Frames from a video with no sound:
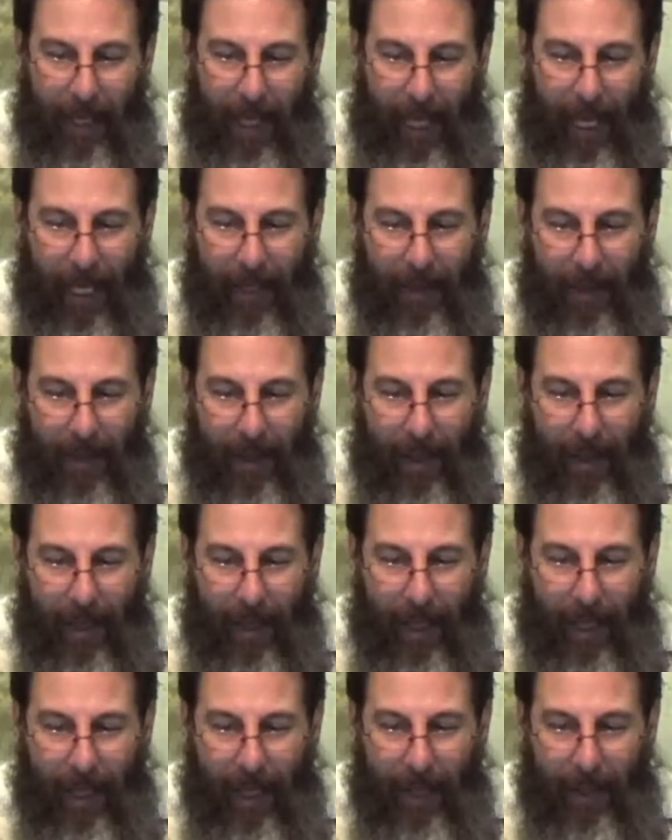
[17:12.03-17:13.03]
and
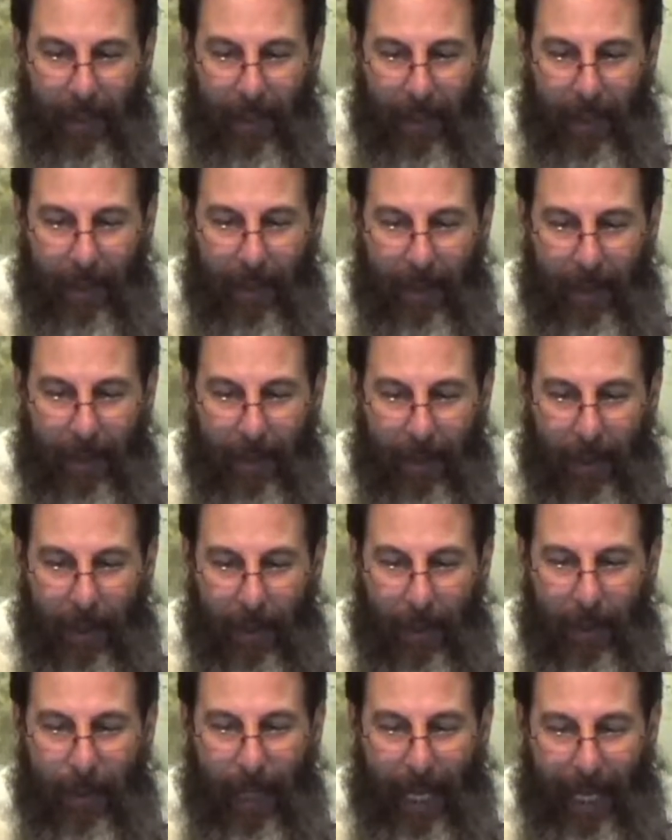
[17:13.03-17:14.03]

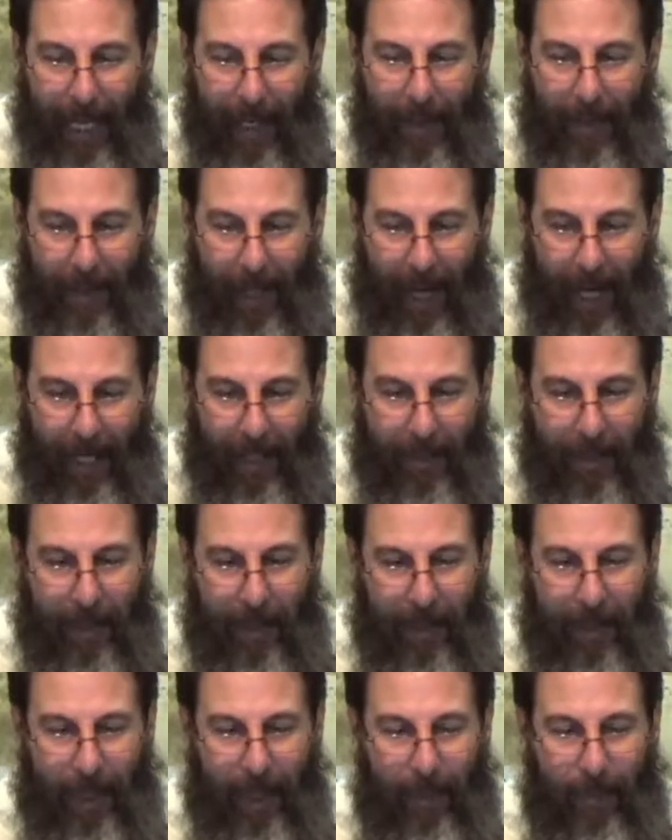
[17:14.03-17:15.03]
you and your
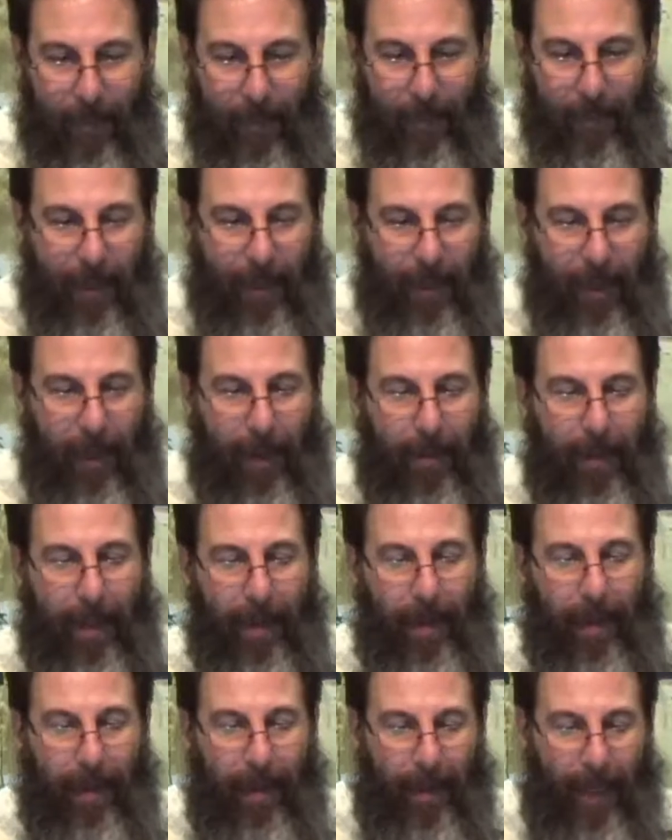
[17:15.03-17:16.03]
household, in which Jehovah
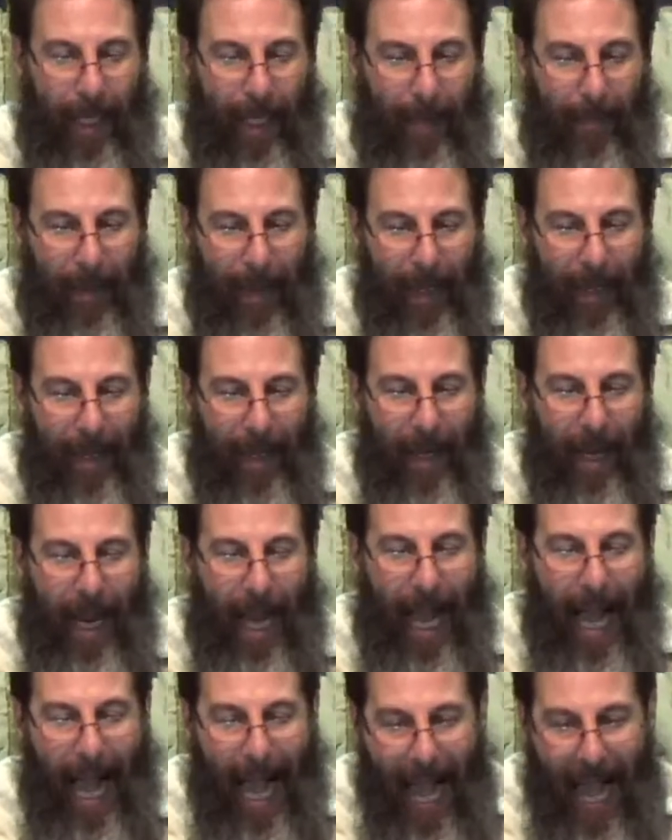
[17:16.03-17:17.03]
your Elohim
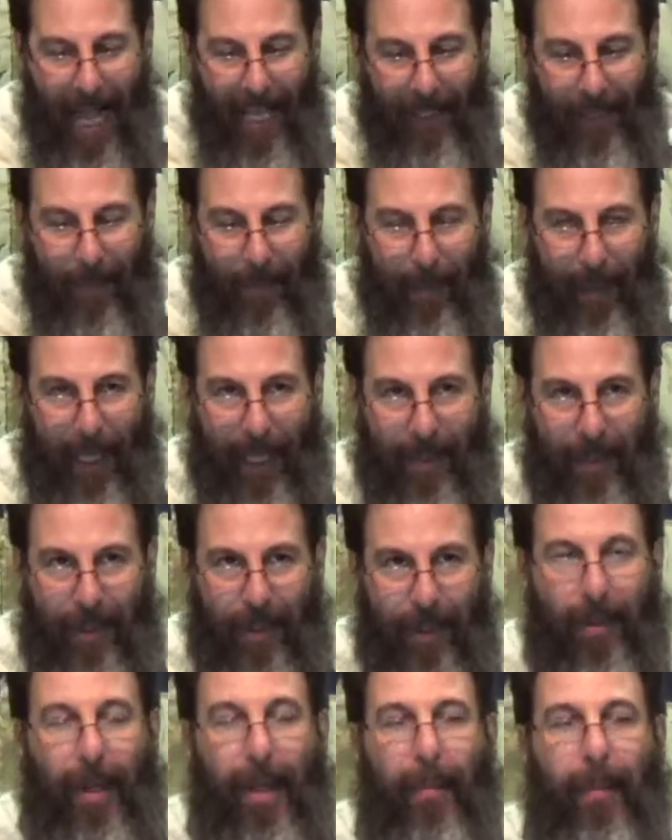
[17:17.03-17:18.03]
has
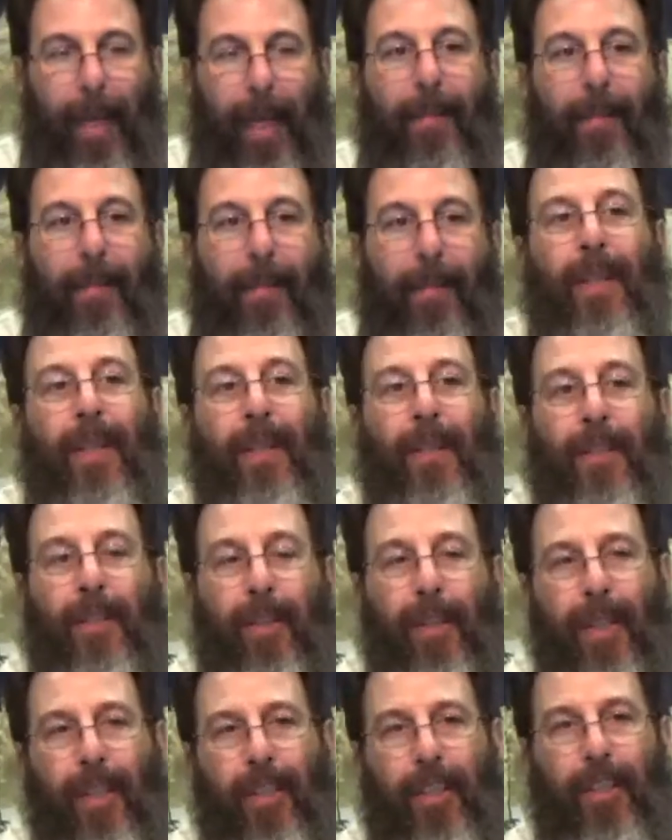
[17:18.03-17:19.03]
blessed you. Amen.
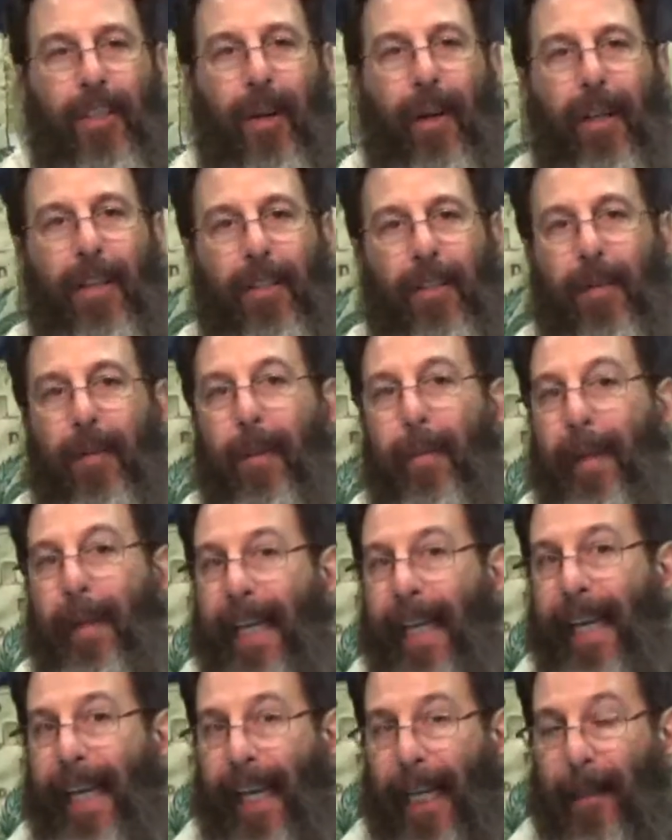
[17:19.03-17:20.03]
So this starts from the
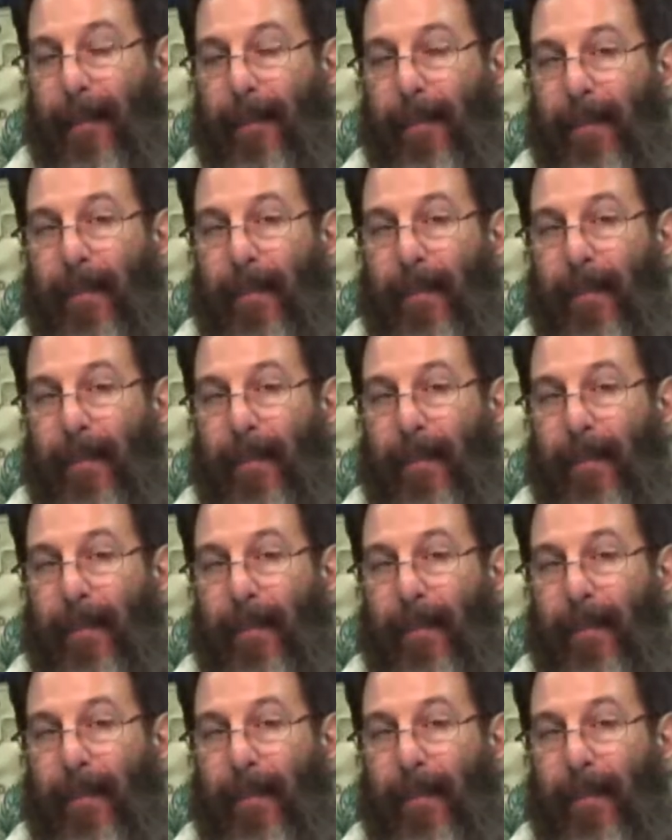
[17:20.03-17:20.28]
beginning.